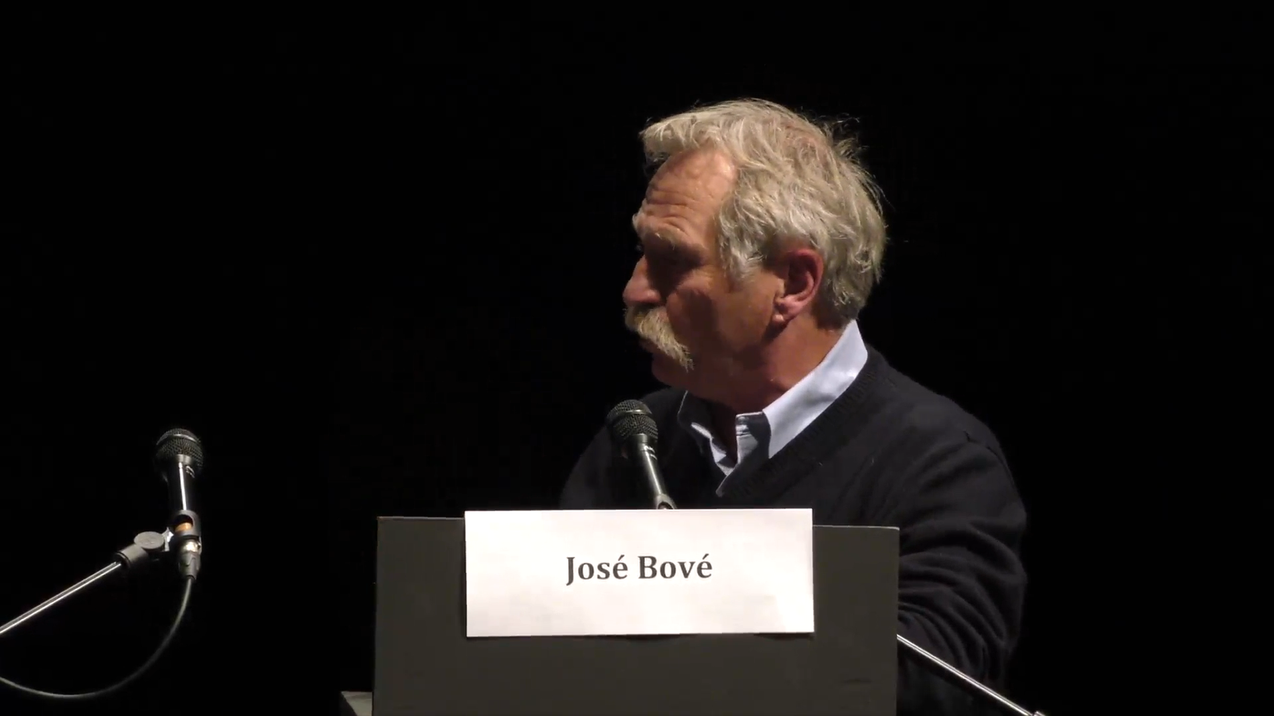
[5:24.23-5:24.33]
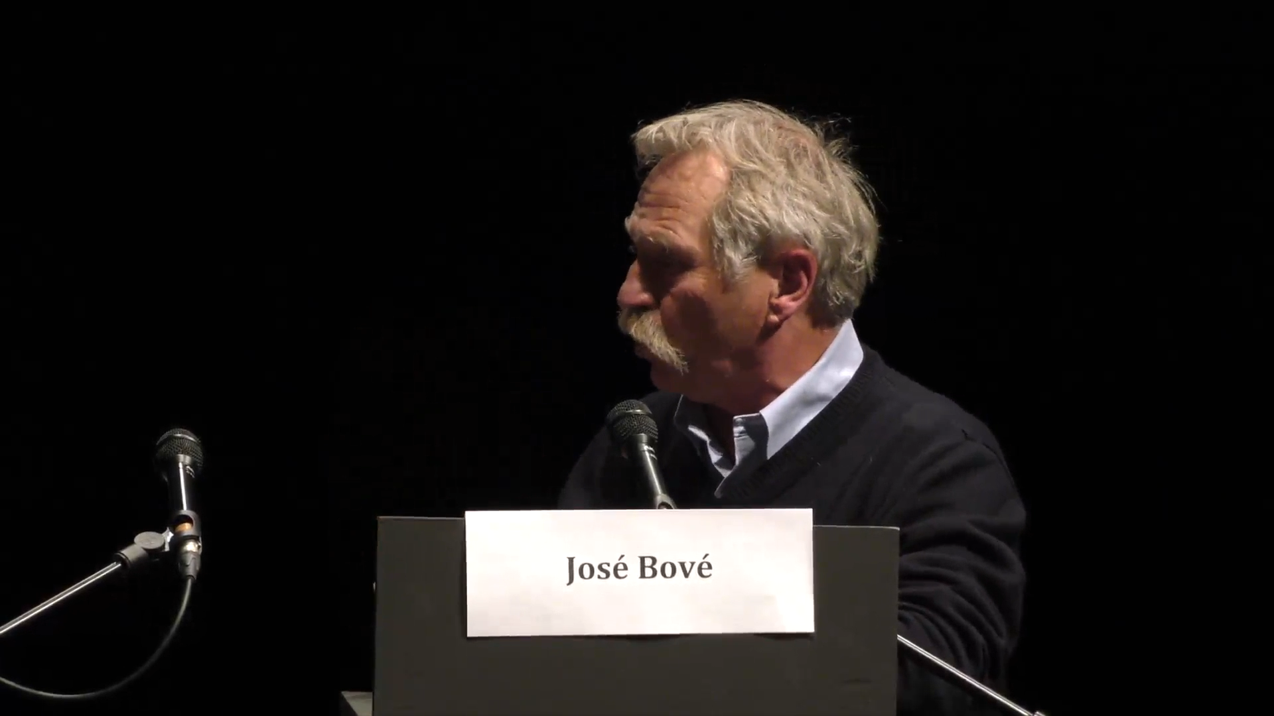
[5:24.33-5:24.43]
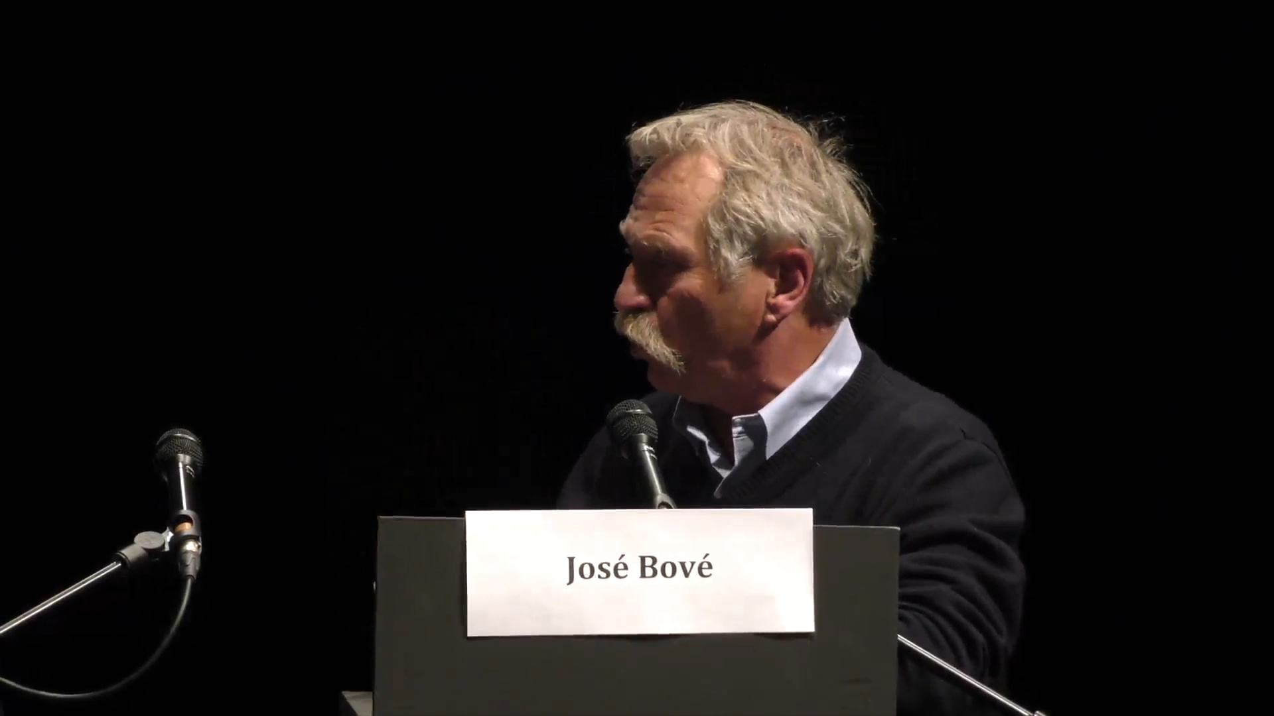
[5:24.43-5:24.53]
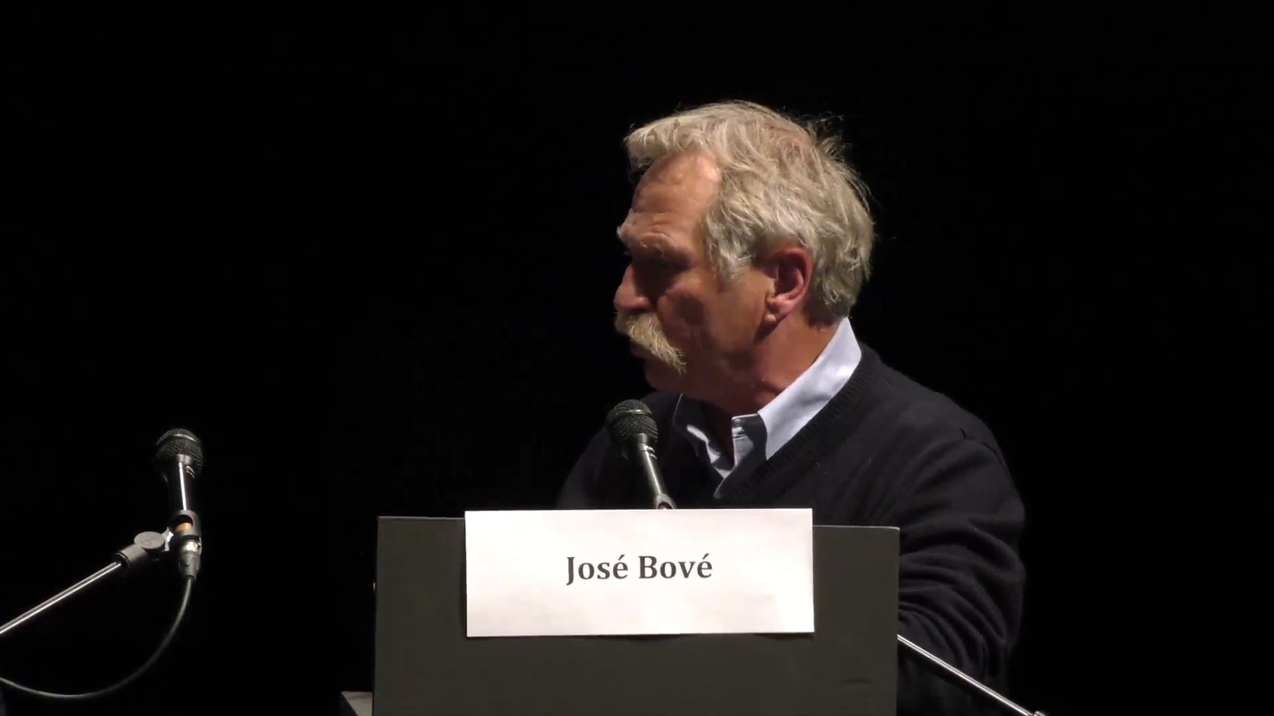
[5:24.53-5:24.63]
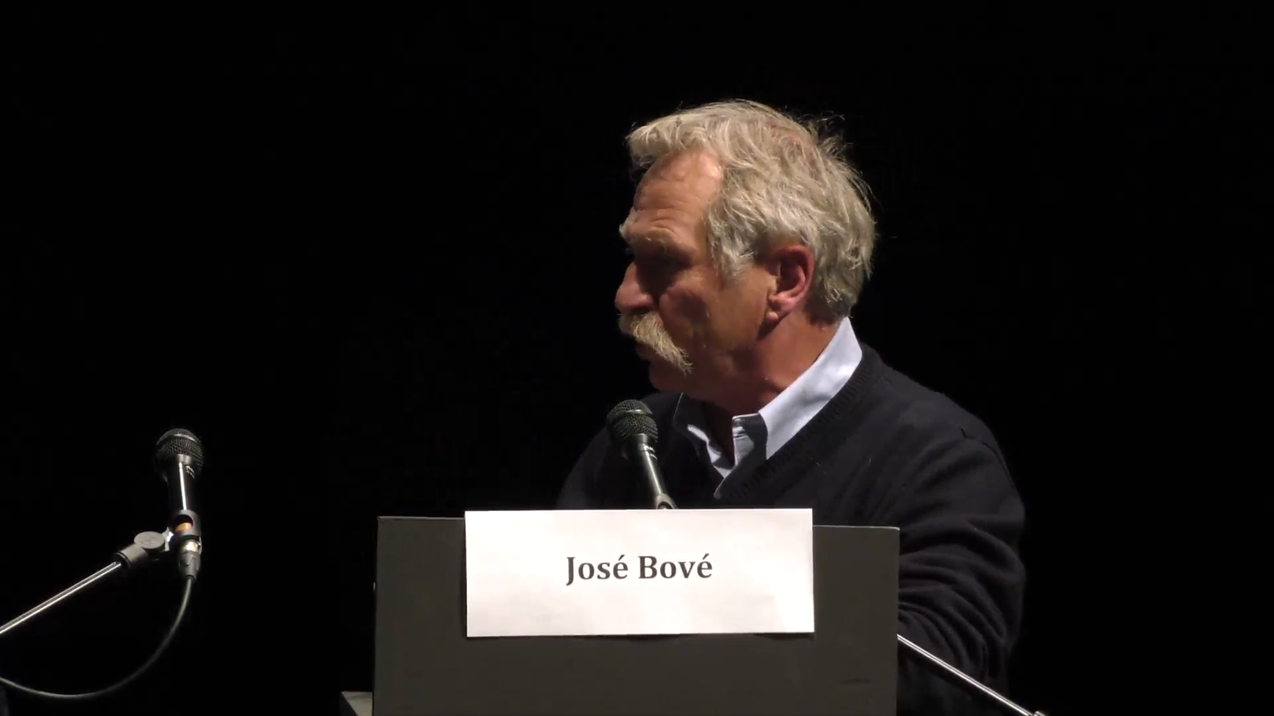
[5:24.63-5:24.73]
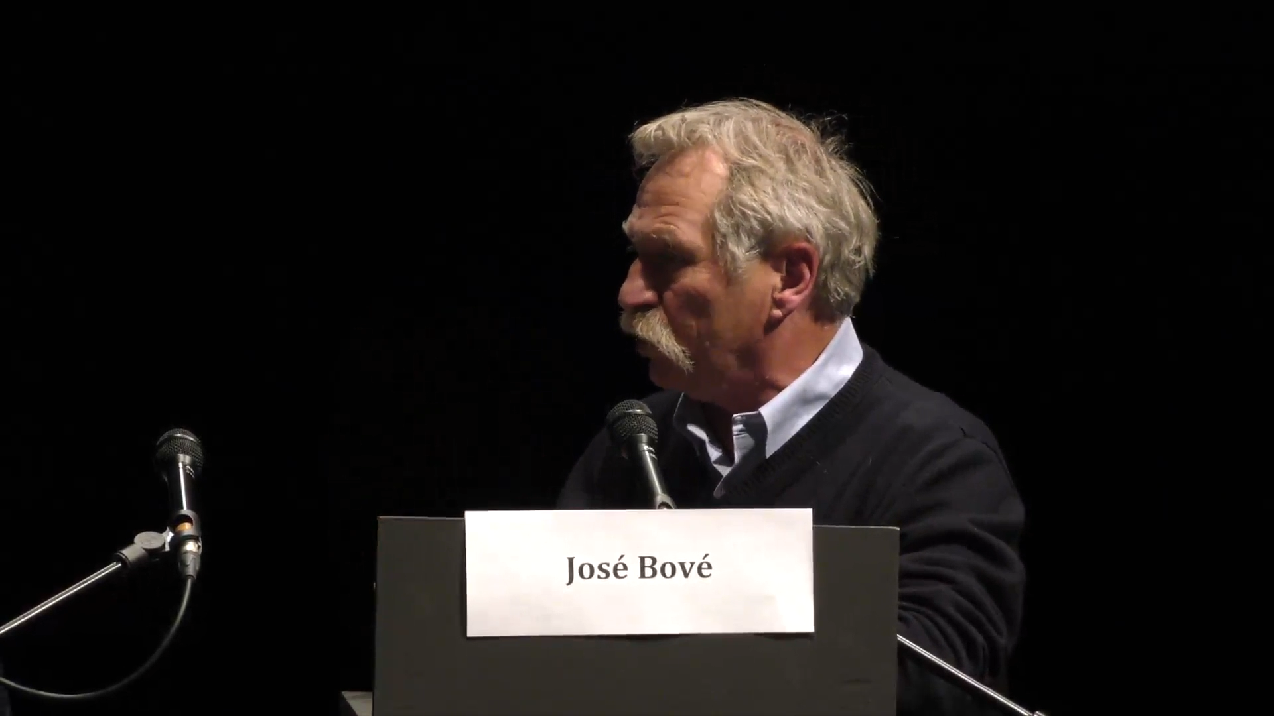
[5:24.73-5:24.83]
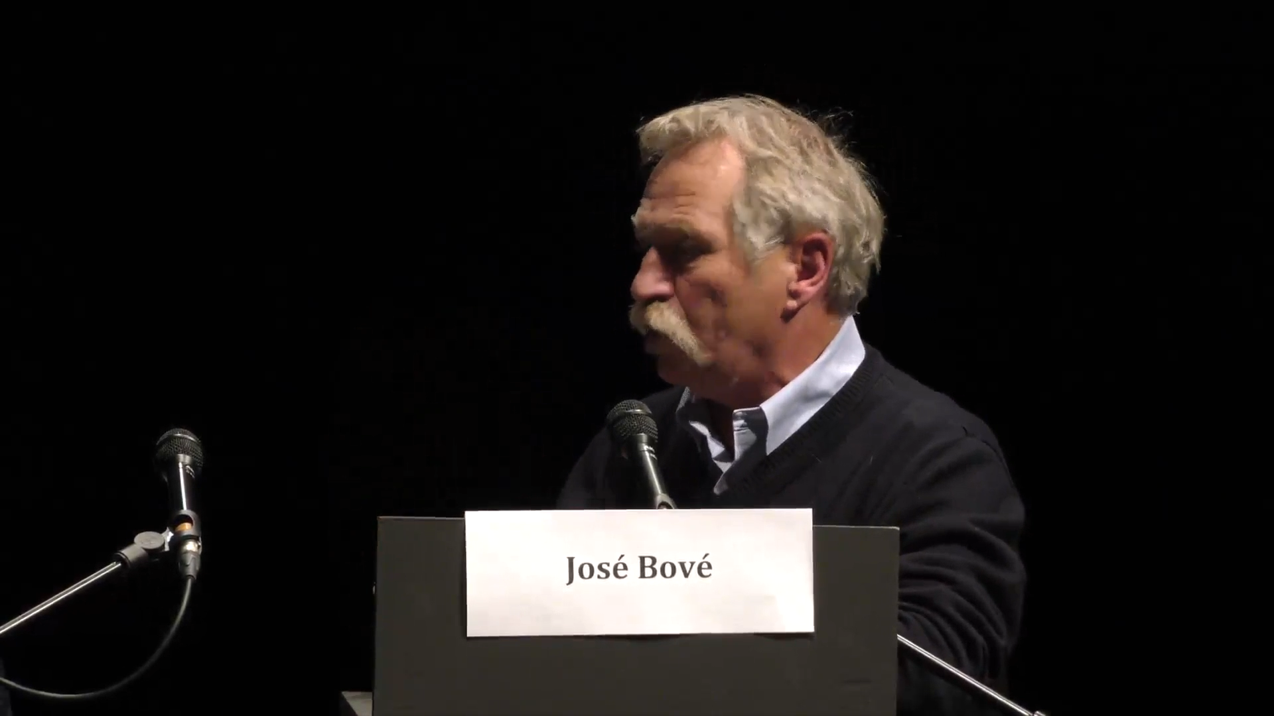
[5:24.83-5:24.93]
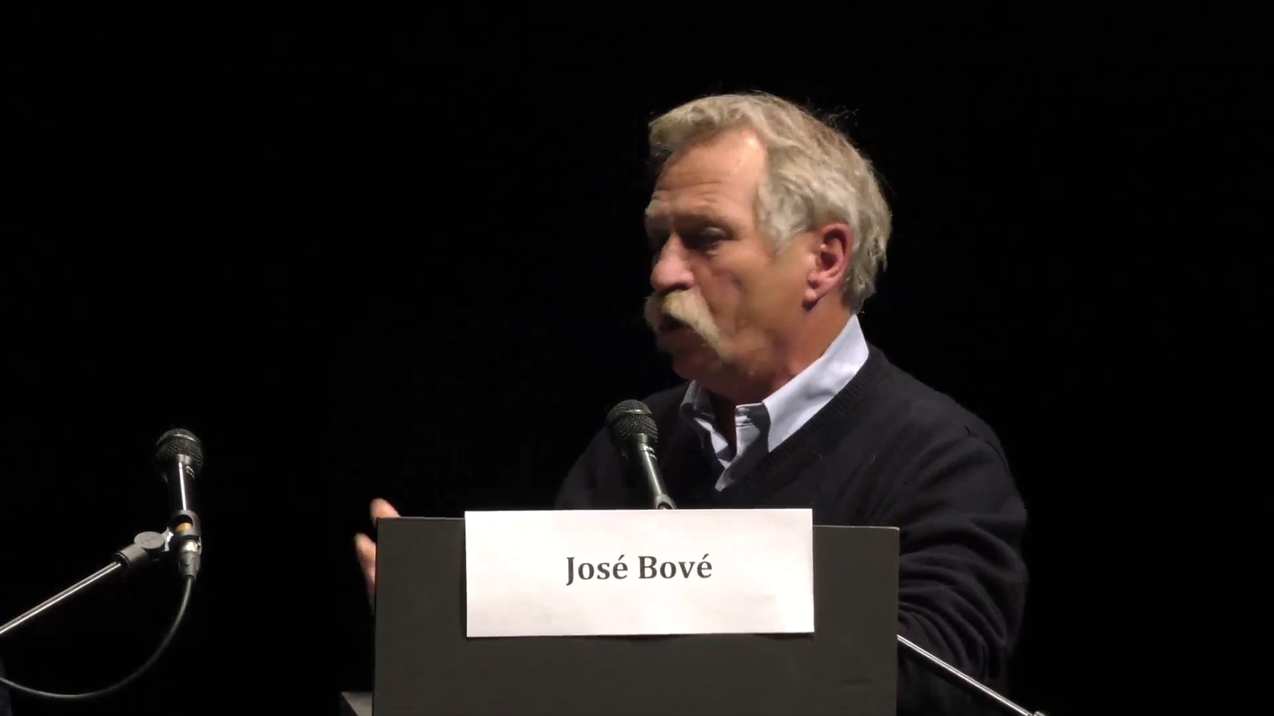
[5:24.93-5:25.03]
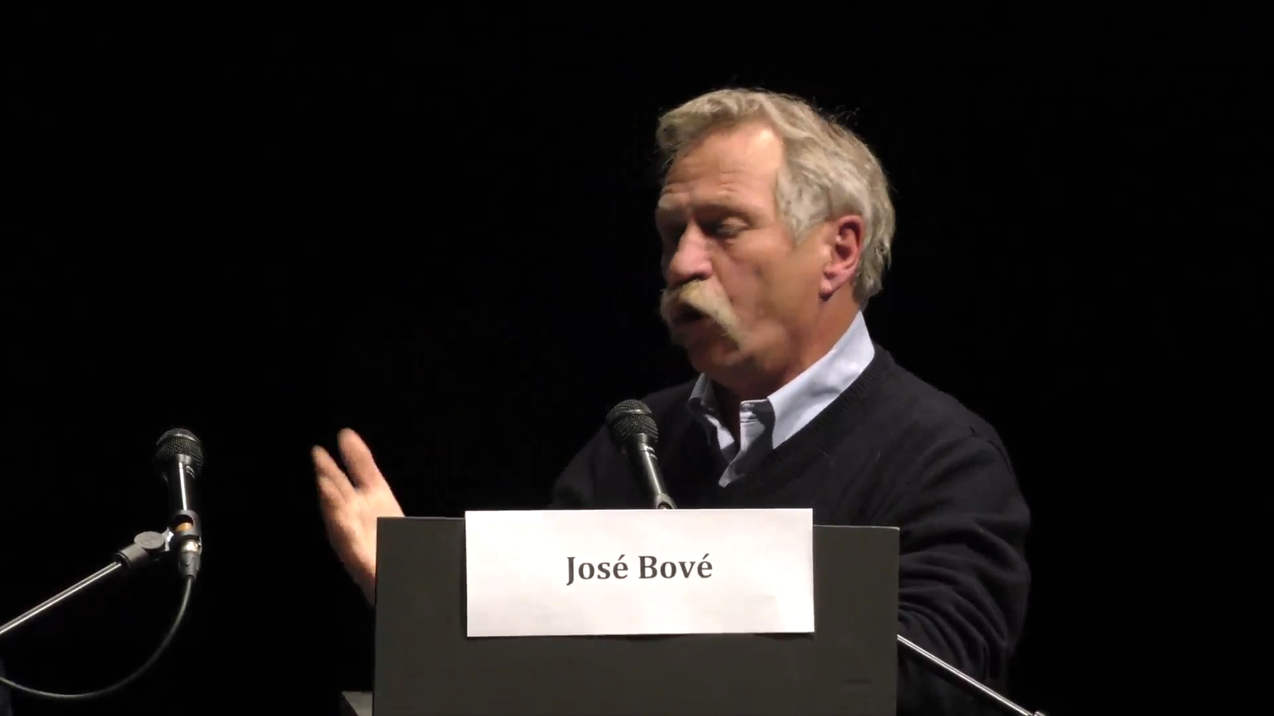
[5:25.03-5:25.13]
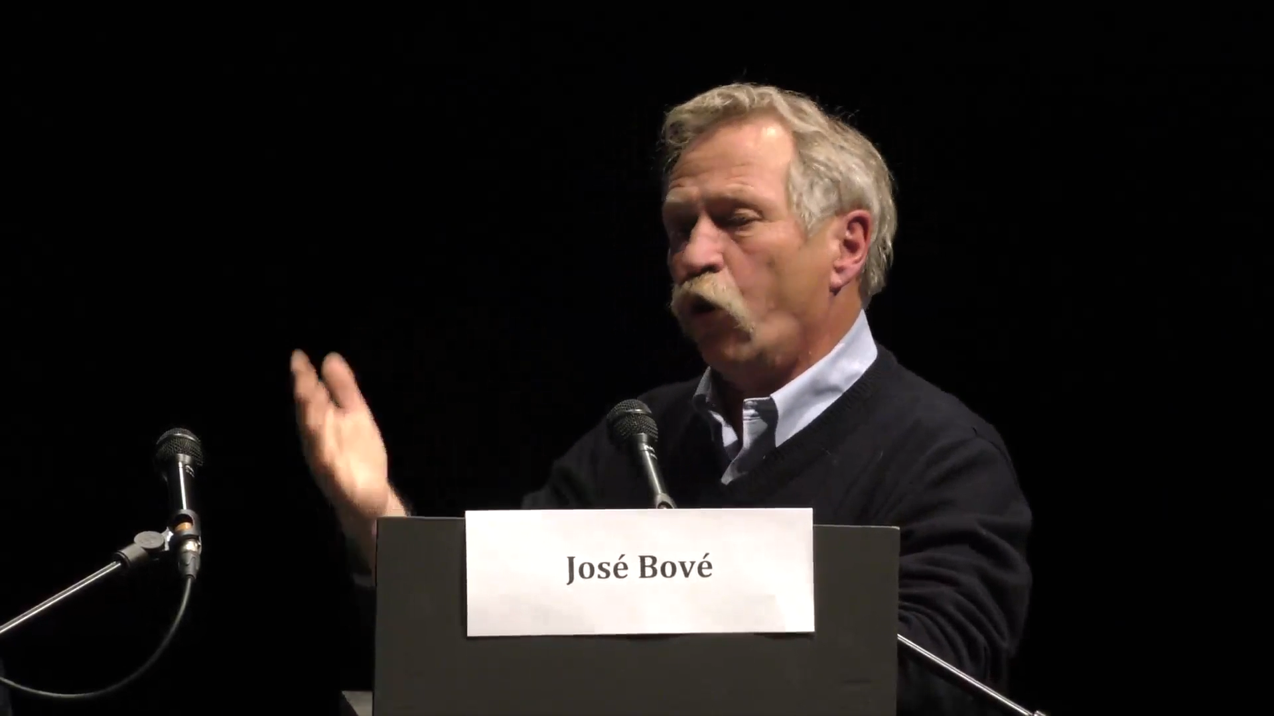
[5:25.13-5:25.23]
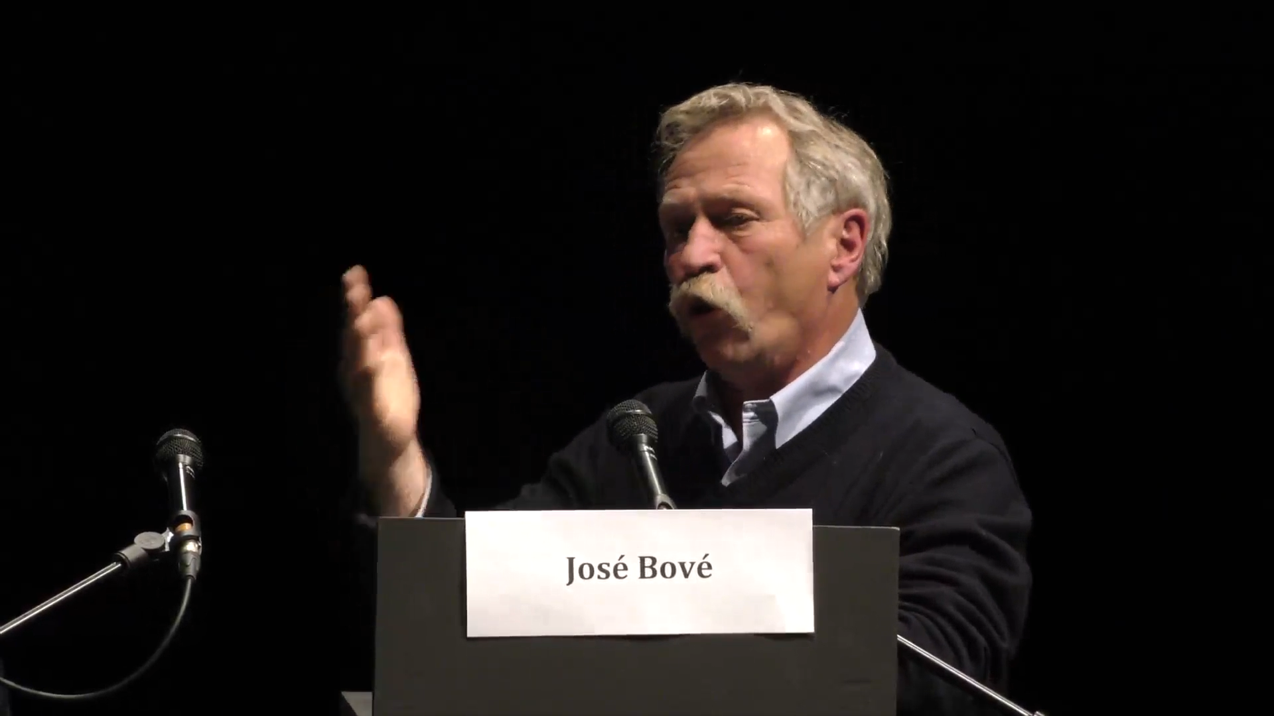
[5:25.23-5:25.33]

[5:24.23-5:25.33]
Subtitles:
include